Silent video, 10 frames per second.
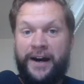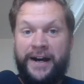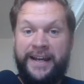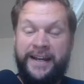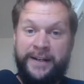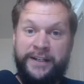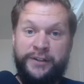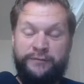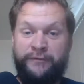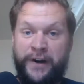It
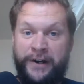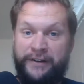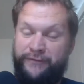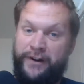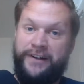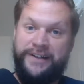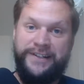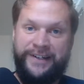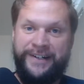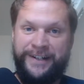is very, very
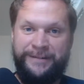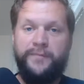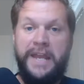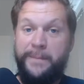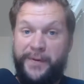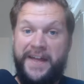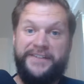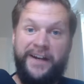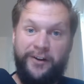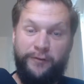exciting. But that's
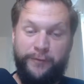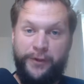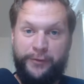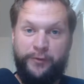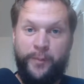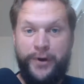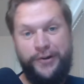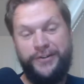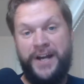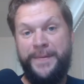not all for the
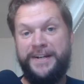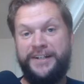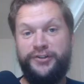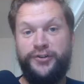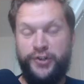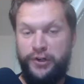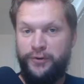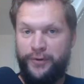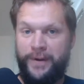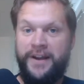Thronebreakers. Coming in
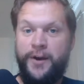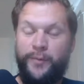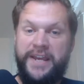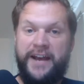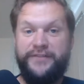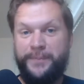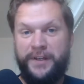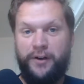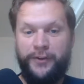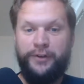June, we have
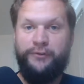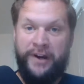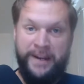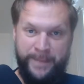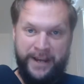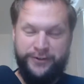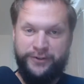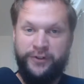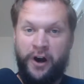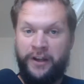something called the
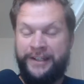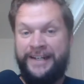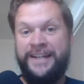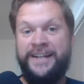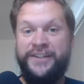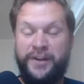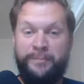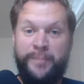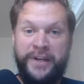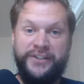Grandmaster's Gauntlet. It is
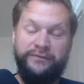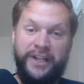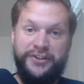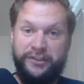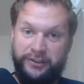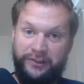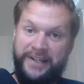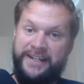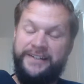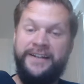Abyss of Legends
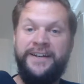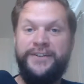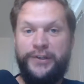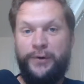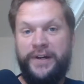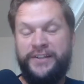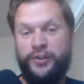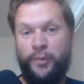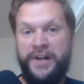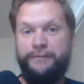Light. So it's
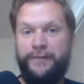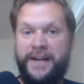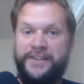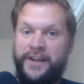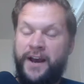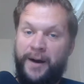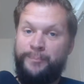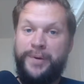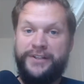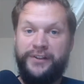20 fights,
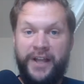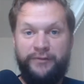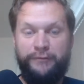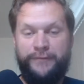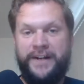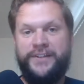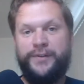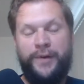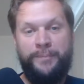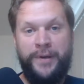Abyss level fights,
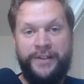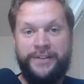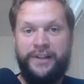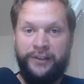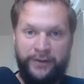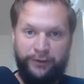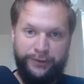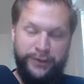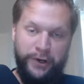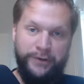Abyss level
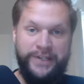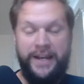nodes,